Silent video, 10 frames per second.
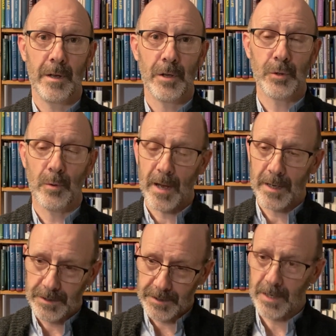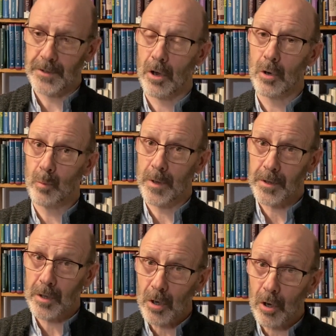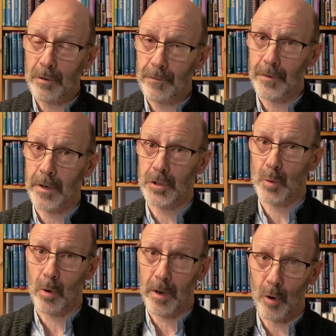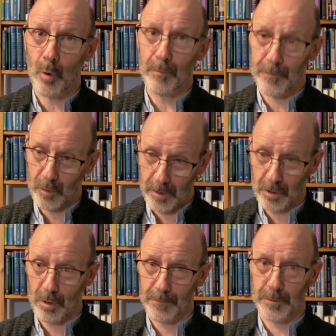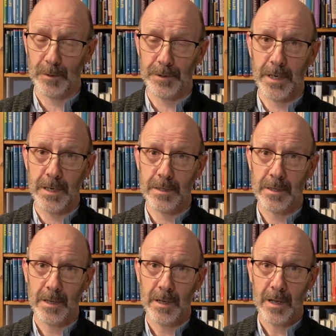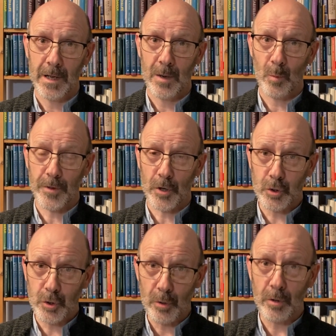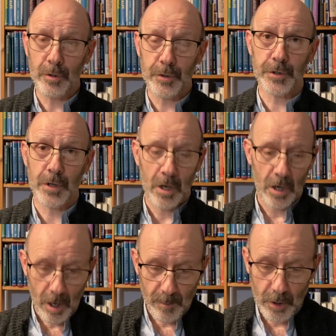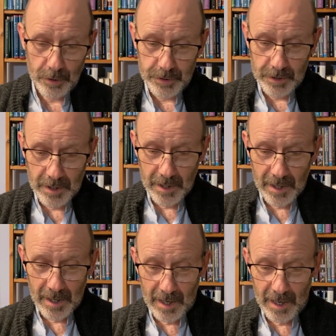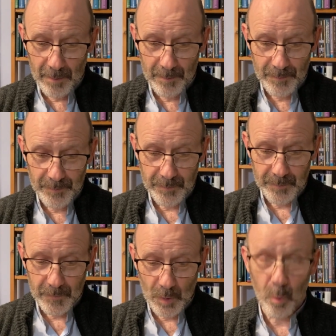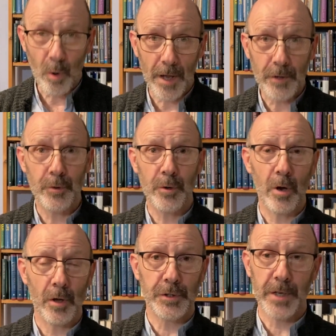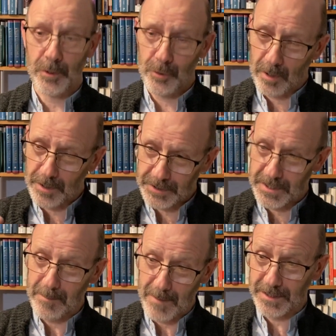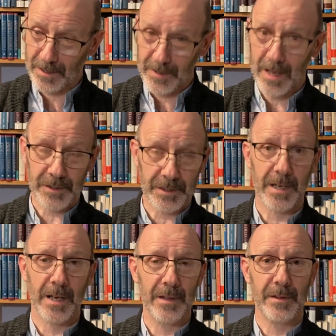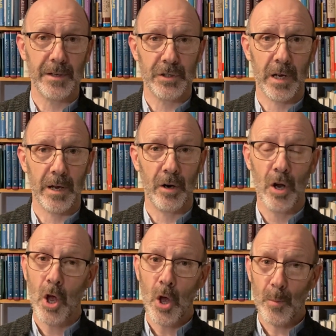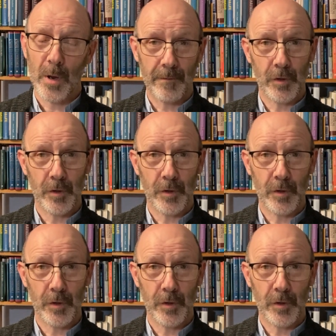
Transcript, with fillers: so that I sit down with confidence in what I hope for a comfortable seat, with assurance about um, what I do not see. I do not see myself yet sitting in that chair, but I have